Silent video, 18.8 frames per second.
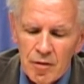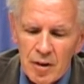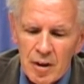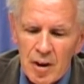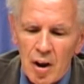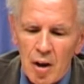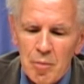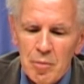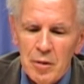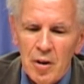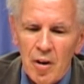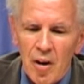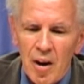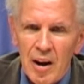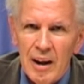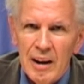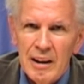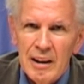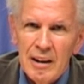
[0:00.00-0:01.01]

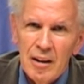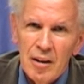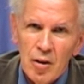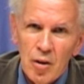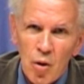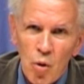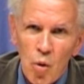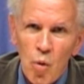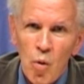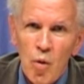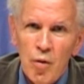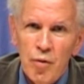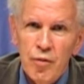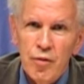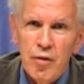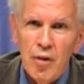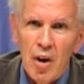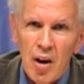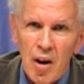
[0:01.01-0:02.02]
phenomenon like
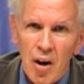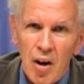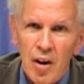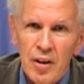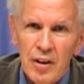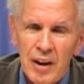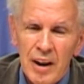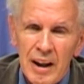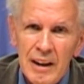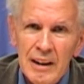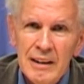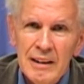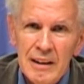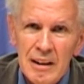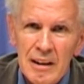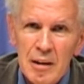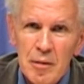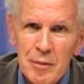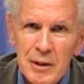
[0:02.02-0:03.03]
cough on
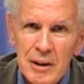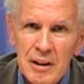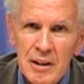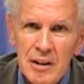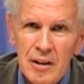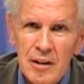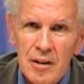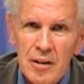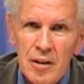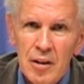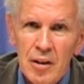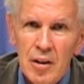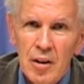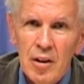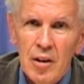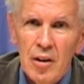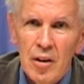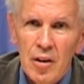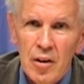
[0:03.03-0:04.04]
ACE inhibition
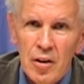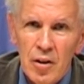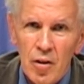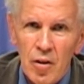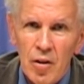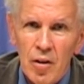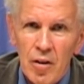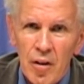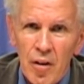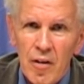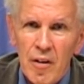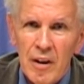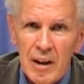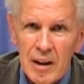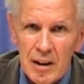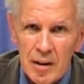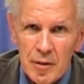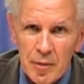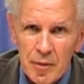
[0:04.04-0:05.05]
rather
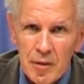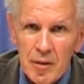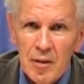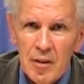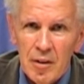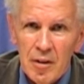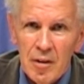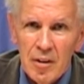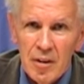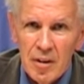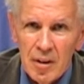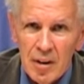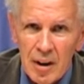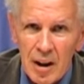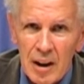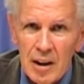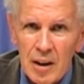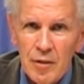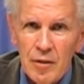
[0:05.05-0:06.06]
than
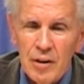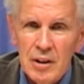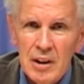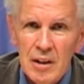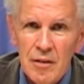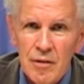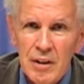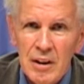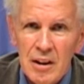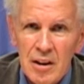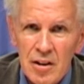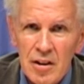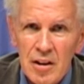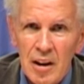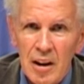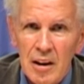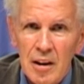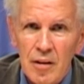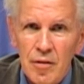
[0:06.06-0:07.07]
kind of a severe
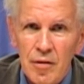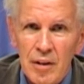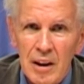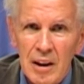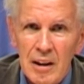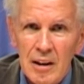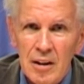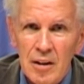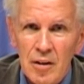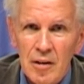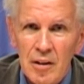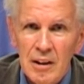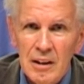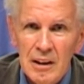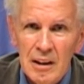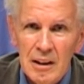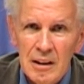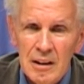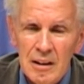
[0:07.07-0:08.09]
side effect. So
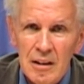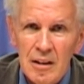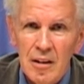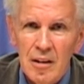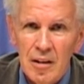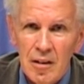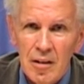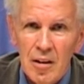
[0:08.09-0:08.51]
this is